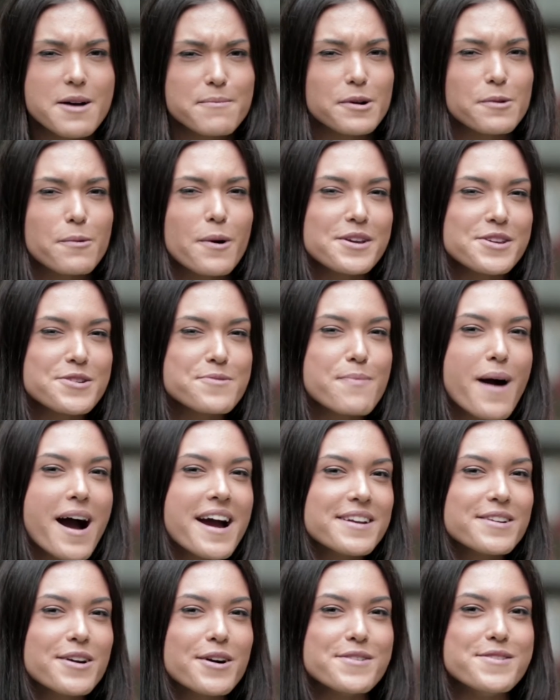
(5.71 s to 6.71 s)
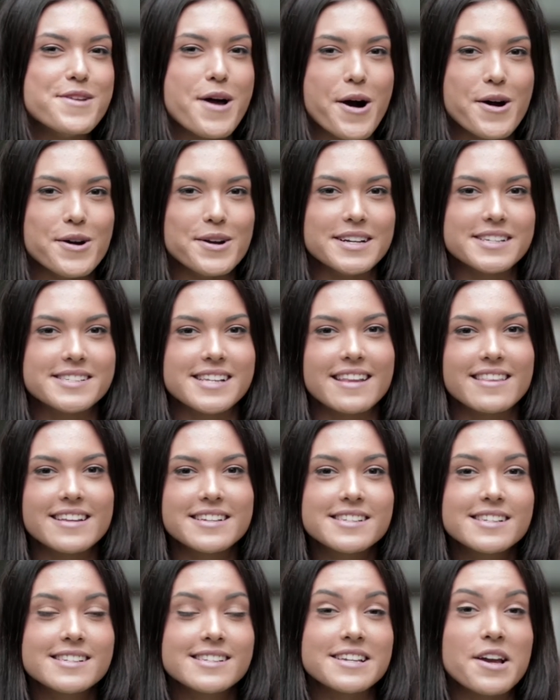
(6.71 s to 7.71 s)
but what you might not know is that
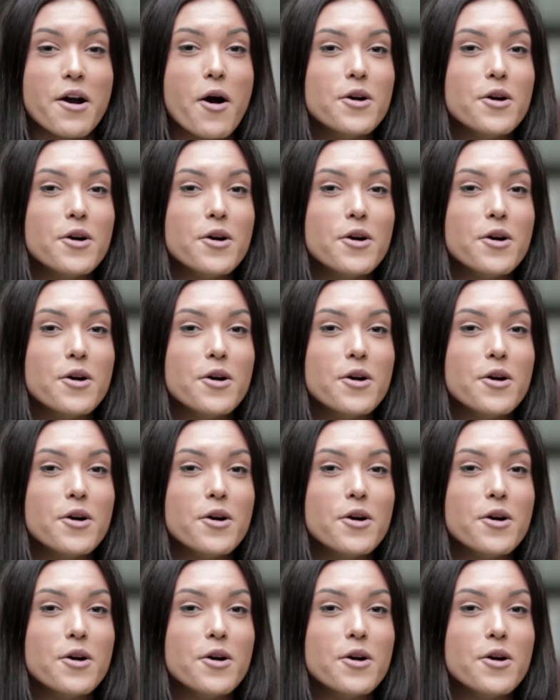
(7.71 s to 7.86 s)
this is the